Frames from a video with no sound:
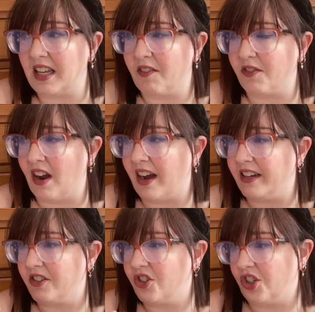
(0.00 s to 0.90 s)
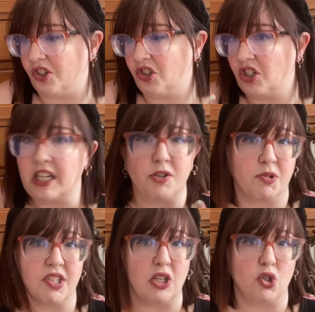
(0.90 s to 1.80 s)
if not just
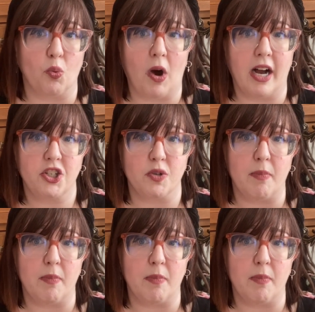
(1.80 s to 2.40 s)
interesting to watch,